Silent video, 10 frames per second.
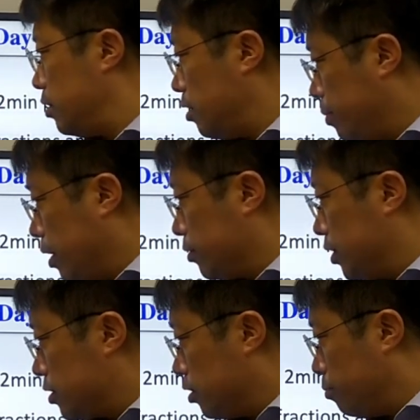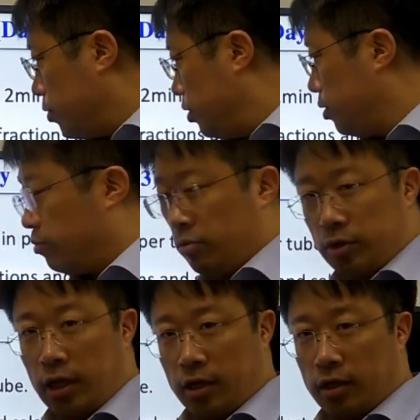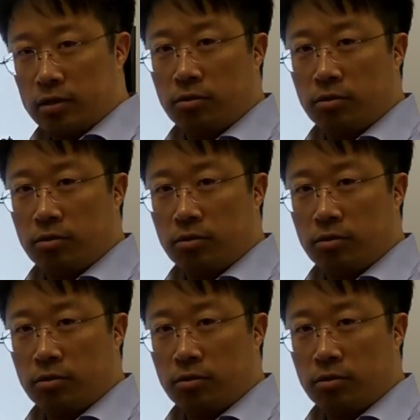about this number, we'll take it.